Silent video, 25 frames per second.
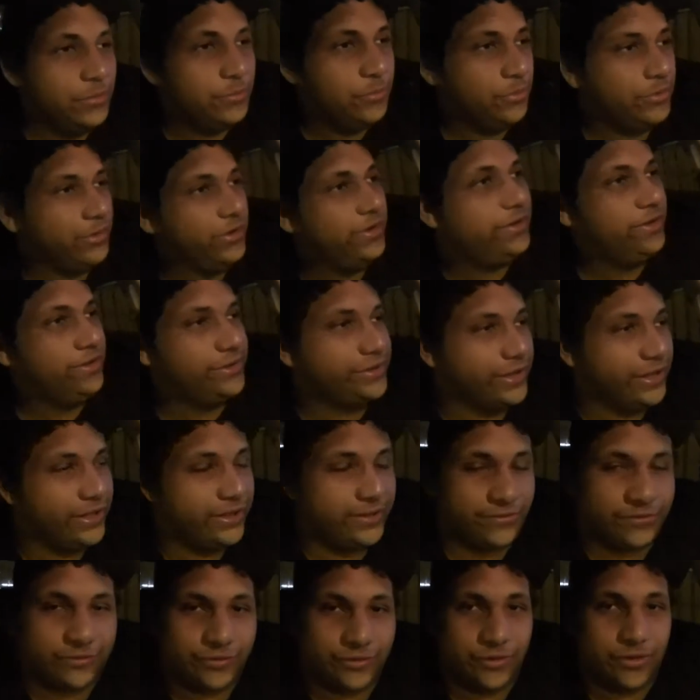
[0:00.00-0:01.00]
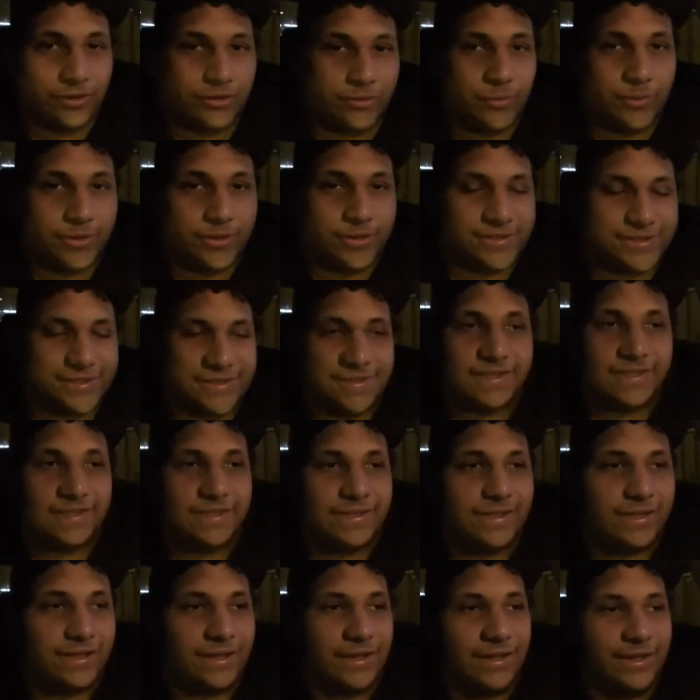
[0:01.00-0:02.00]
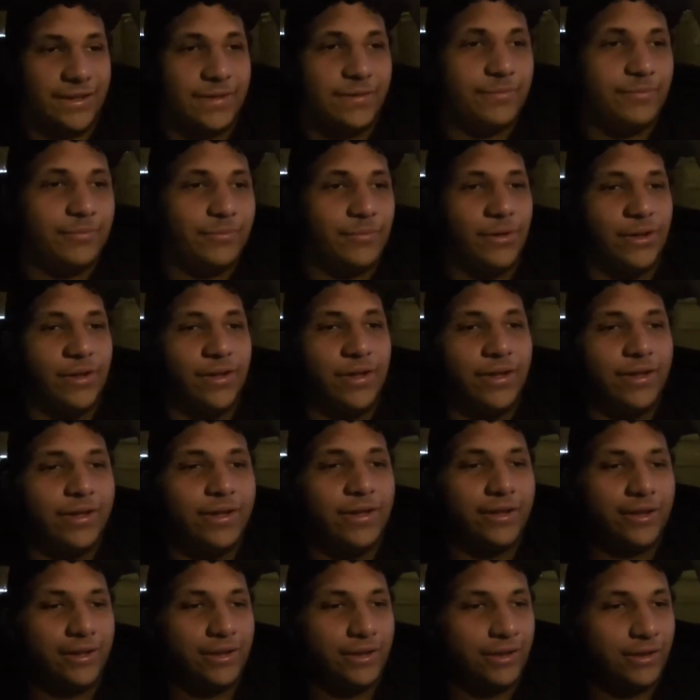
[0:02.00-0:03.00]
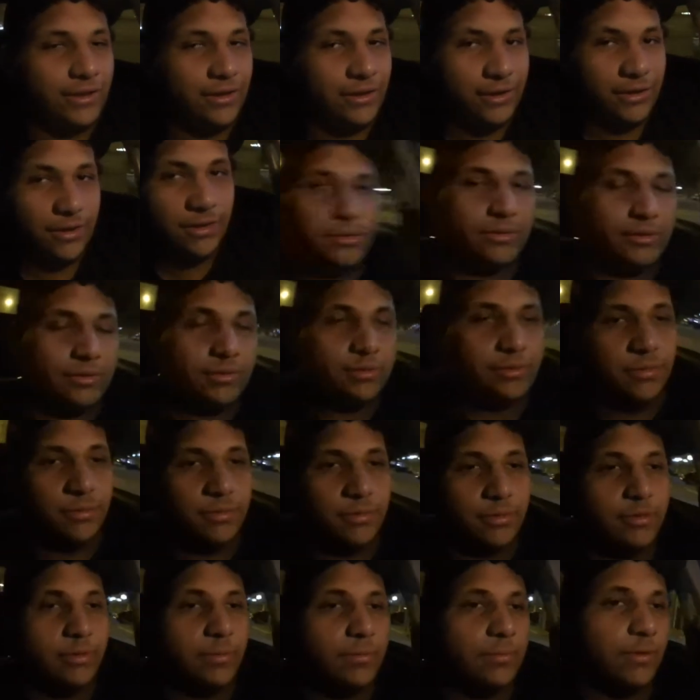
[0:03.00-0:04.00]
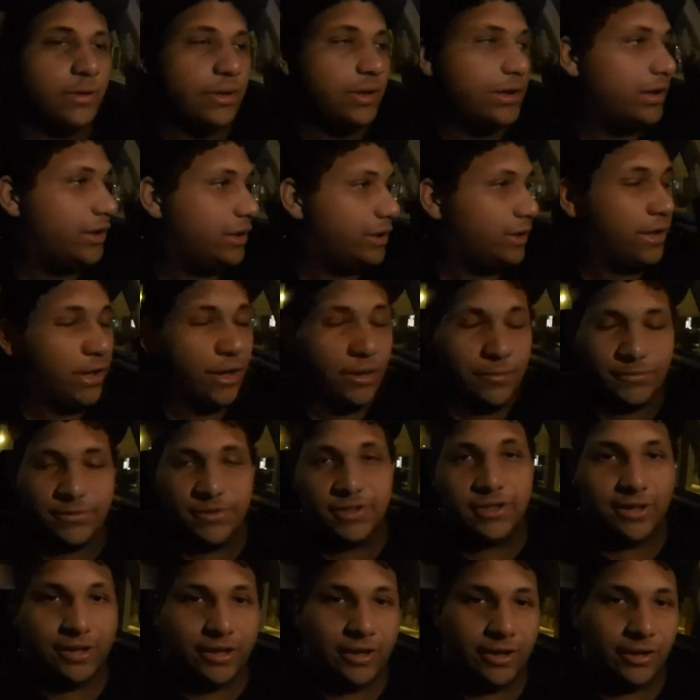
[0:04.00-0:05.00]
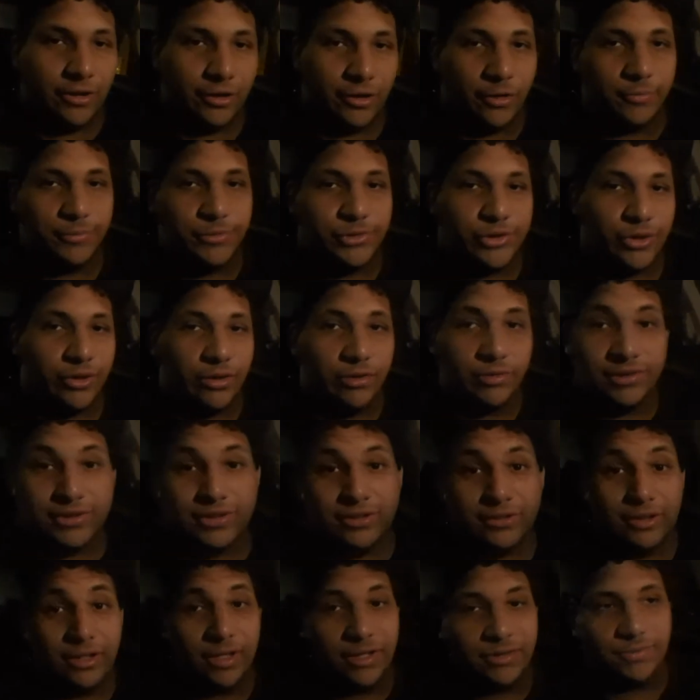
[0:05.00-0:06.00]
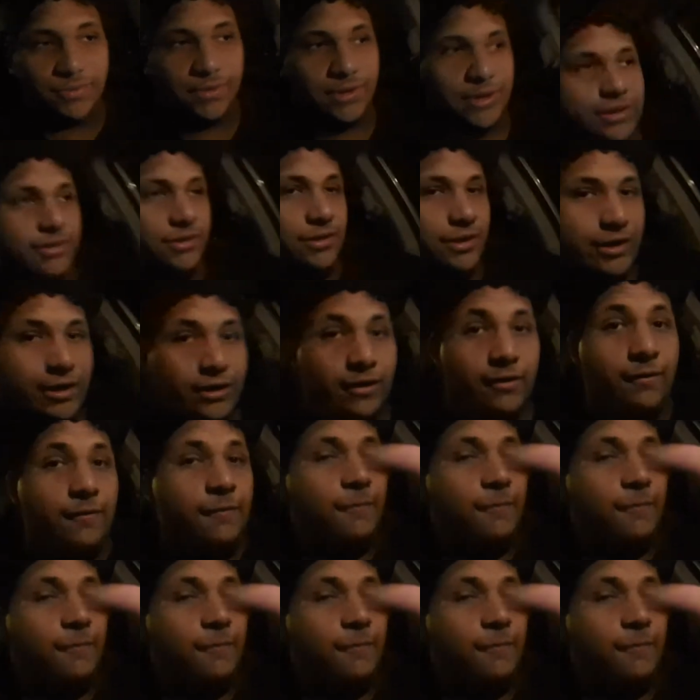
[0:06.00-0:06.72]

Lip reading: Pretty late for a Wednesday night, but yeah, now I'm just gonna head home, so I'll see you guys when I get there.